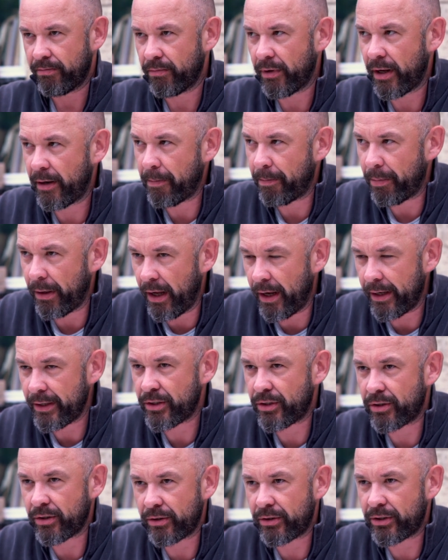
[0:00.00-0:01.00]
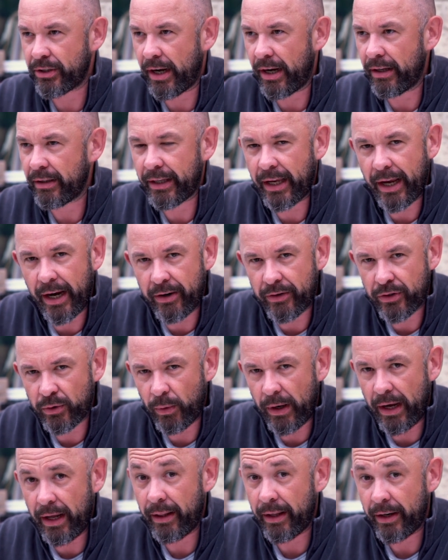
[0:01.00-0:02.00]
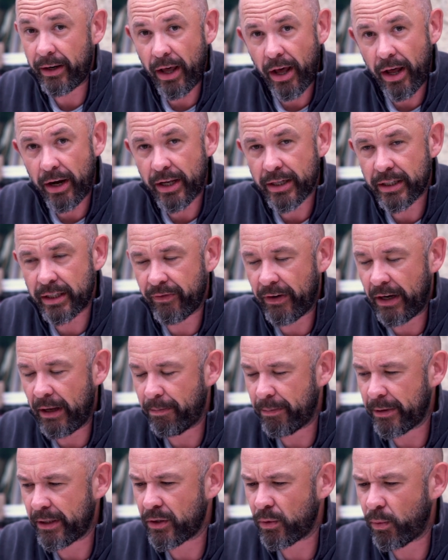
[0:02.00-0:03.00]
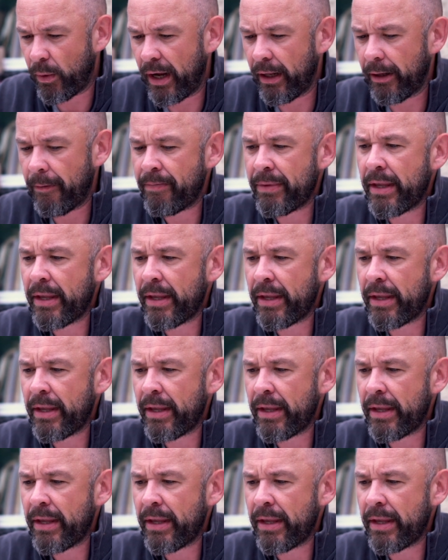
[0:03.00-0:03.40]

it applies to childcare as well and early years development as well.